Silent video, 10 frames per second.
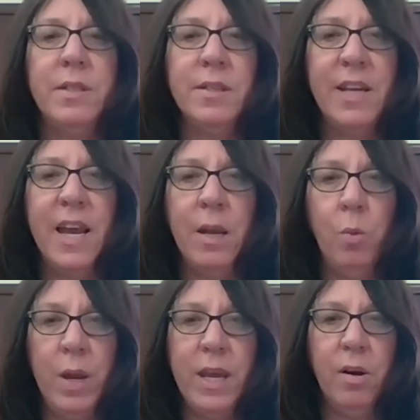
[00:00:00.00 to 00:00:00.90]
is getting
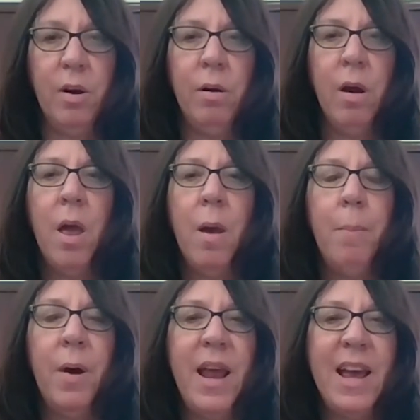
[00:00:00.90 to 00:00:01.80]
weaker,
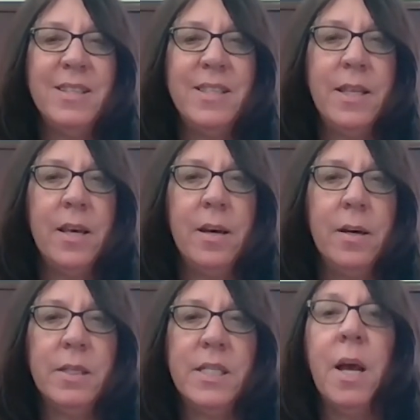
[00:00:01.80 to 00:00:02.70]
but as
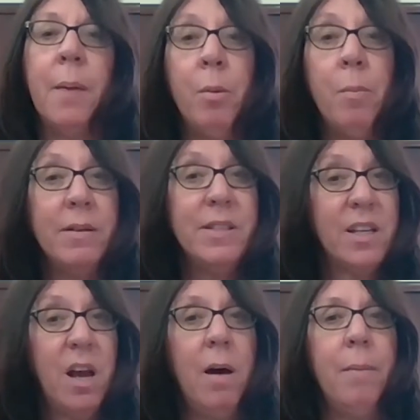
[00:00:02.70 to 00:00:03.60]
the summer months
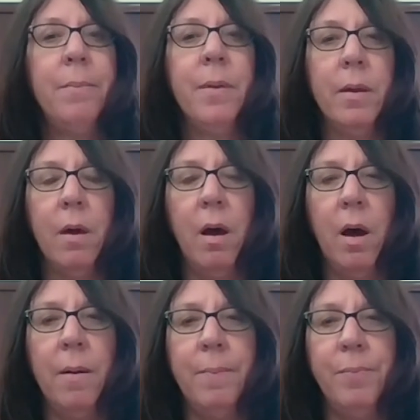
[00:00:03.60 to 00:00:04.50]
come,
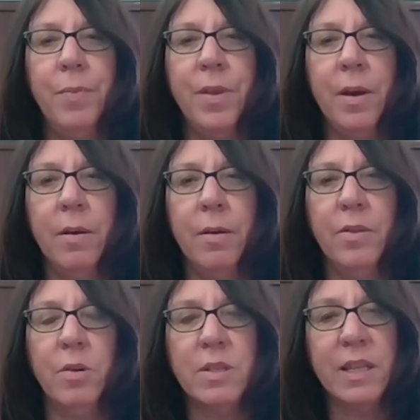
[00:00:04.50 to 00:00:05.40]

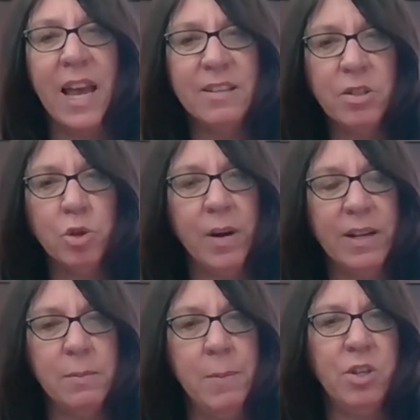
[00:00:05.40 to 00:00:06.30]
there's less
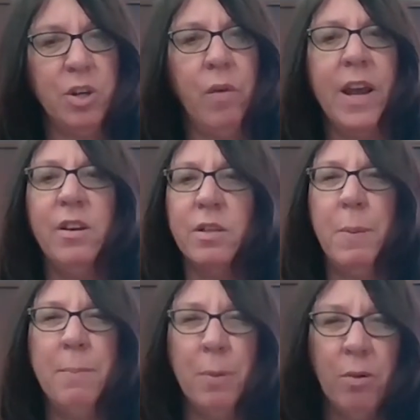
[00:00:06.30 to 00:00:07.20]
transmission, right? Because
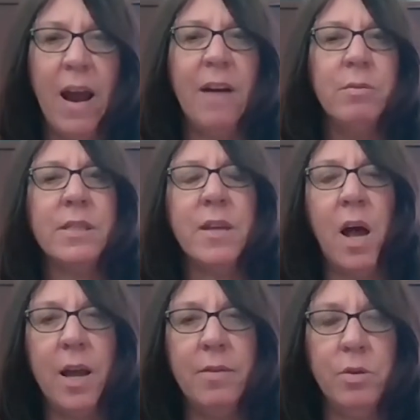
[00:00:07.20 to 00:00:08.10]
people are
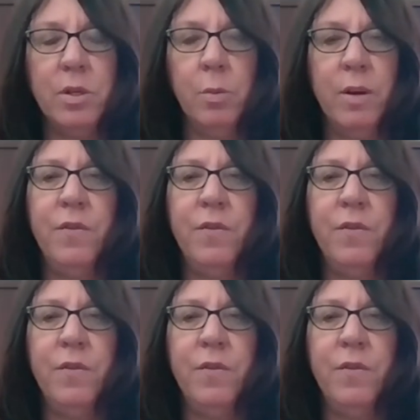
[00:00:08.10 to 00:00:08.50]
outside, they're doing